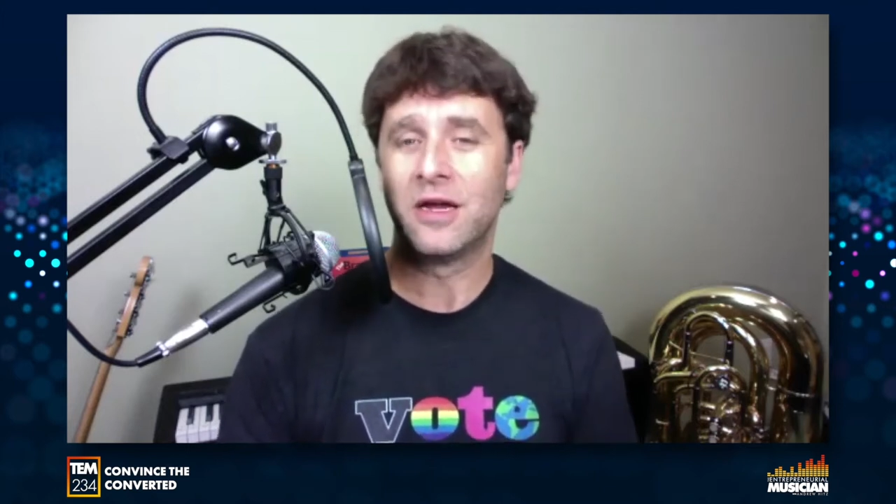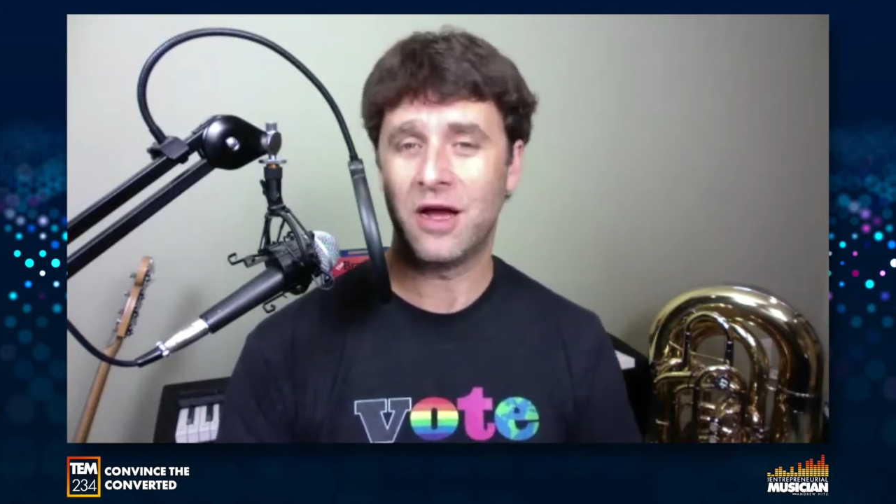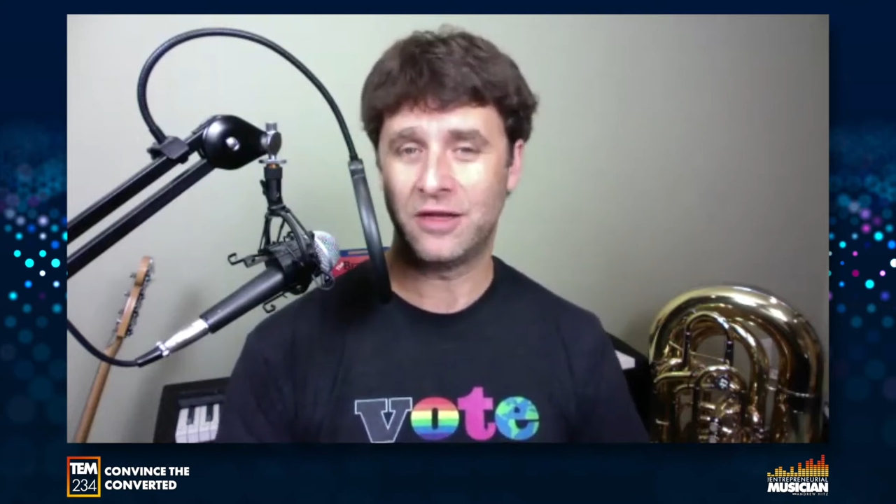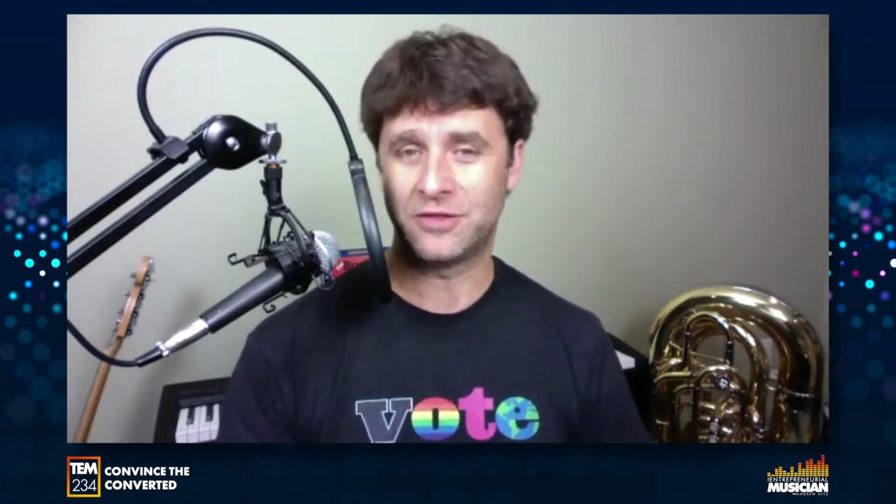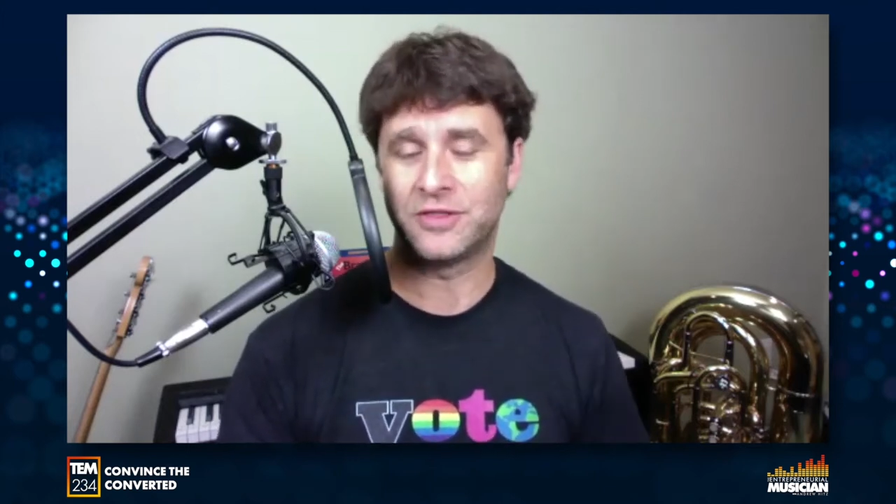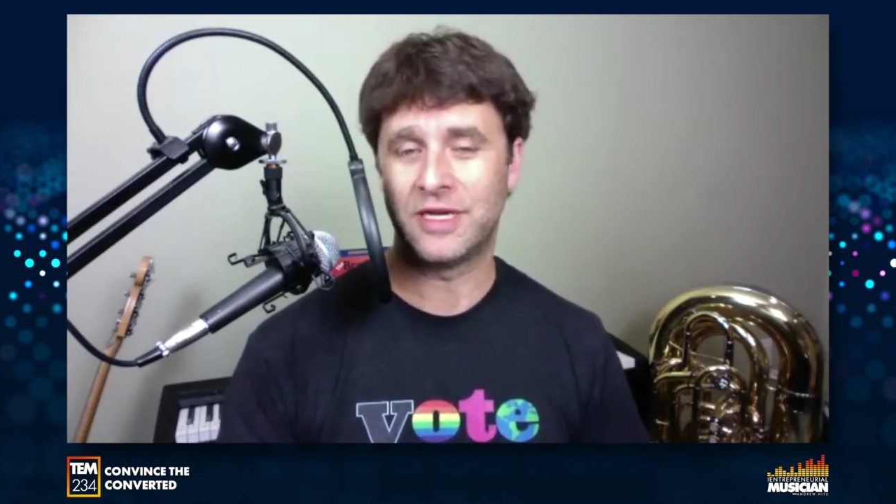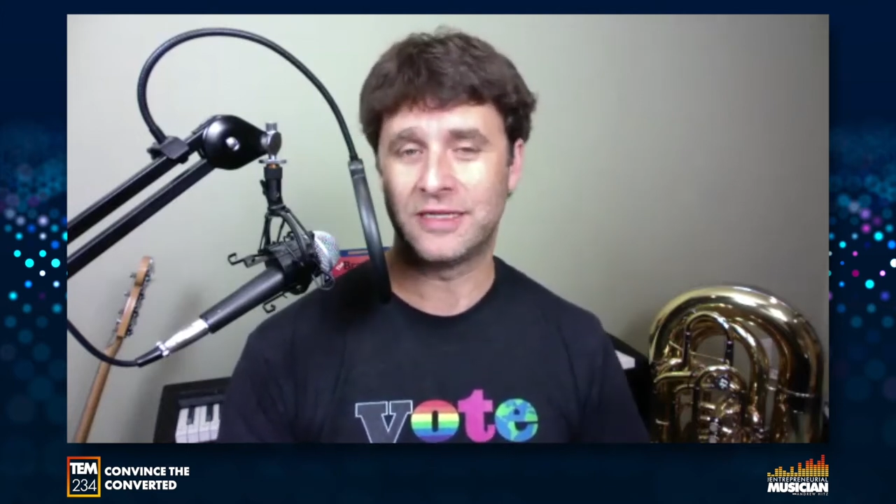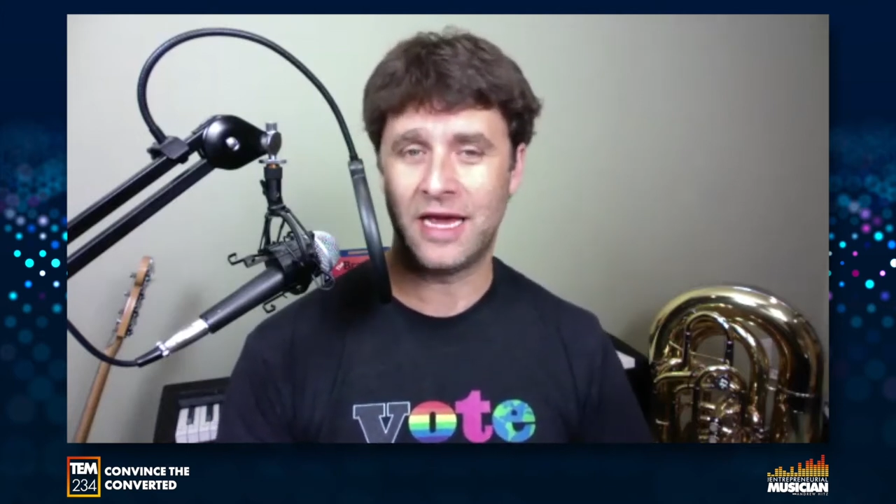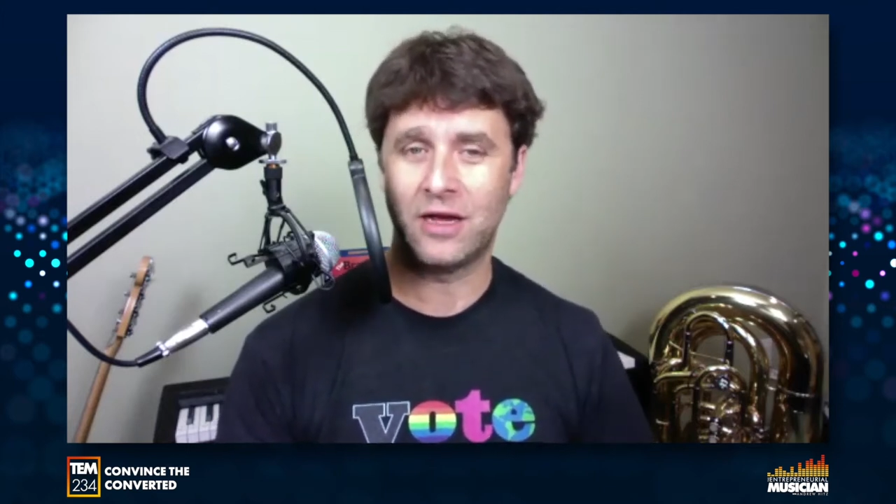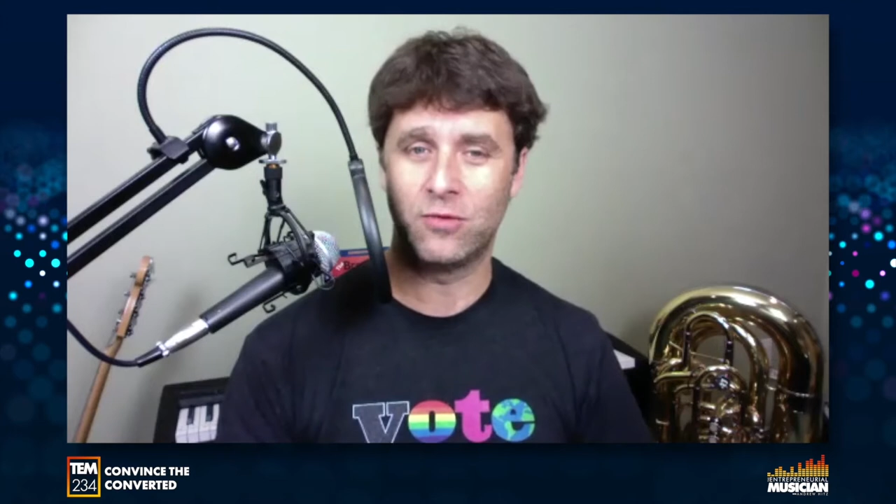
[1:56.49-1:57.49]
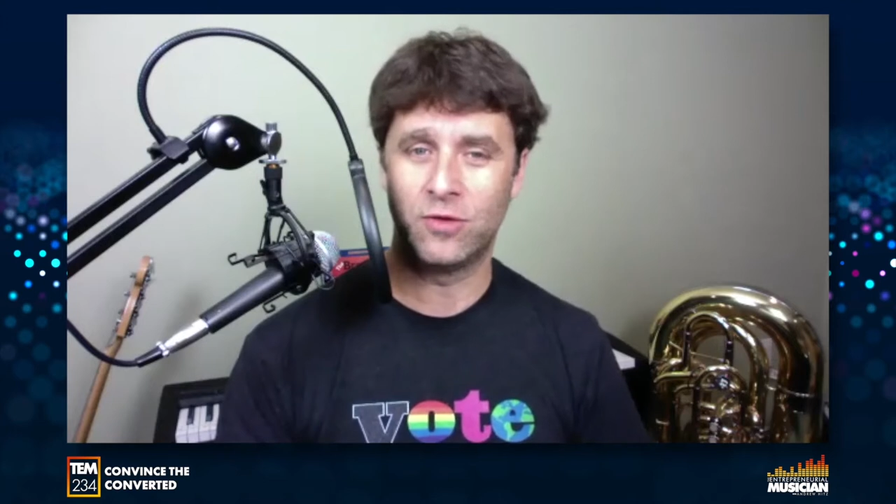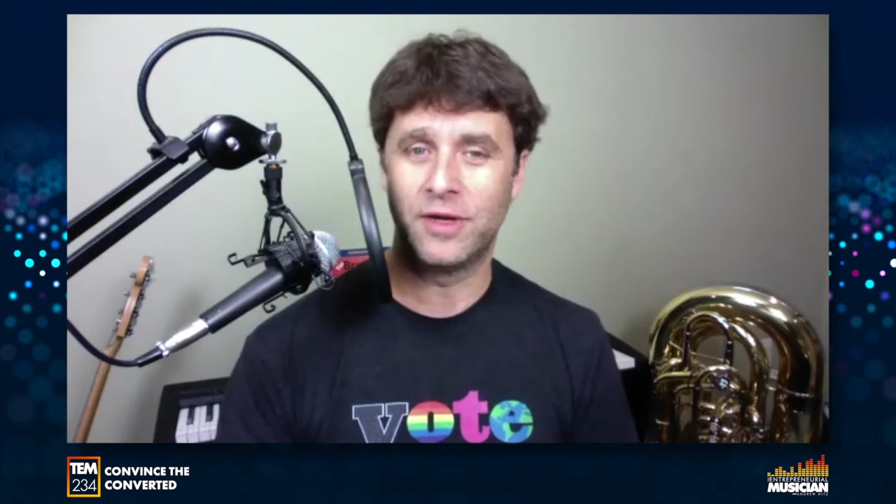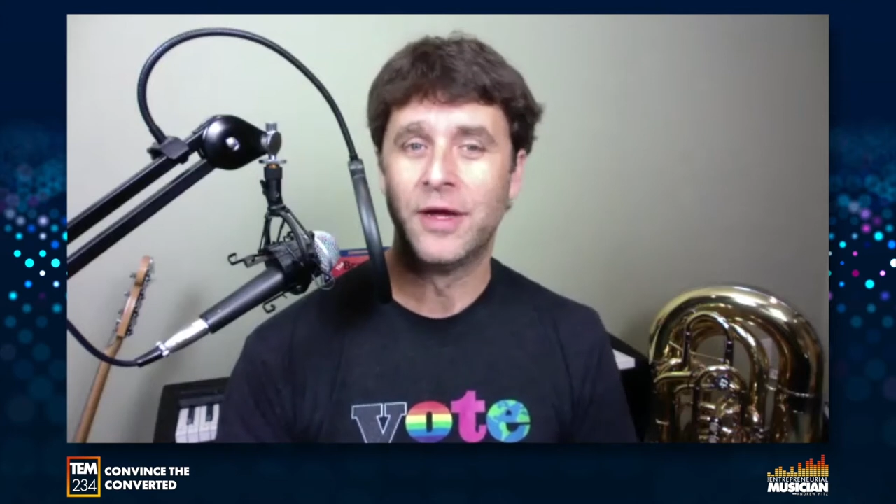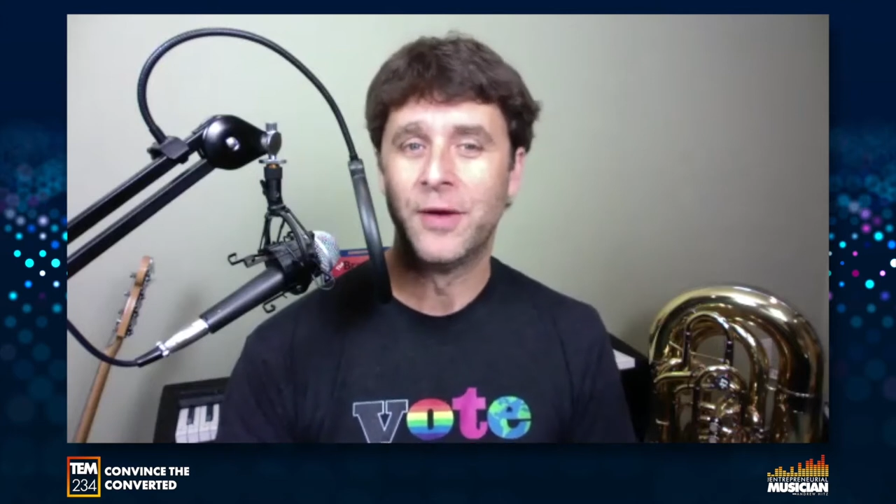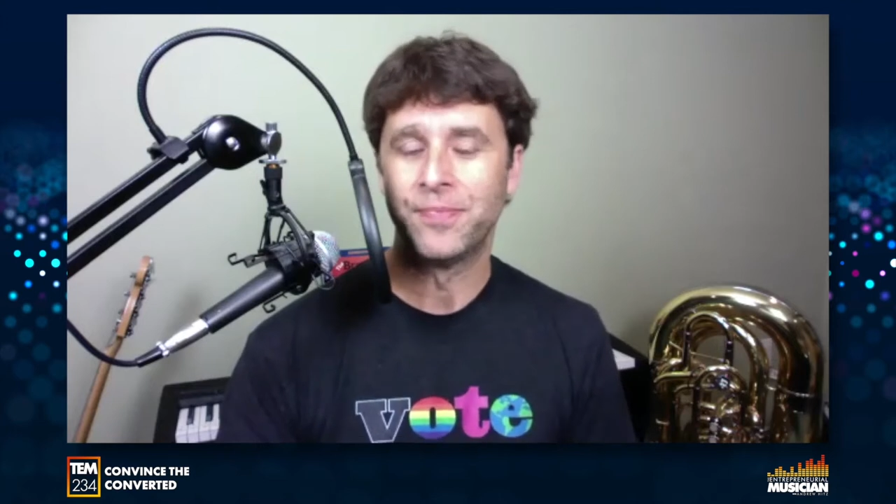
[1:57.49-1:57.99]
concerts at Tanglewood.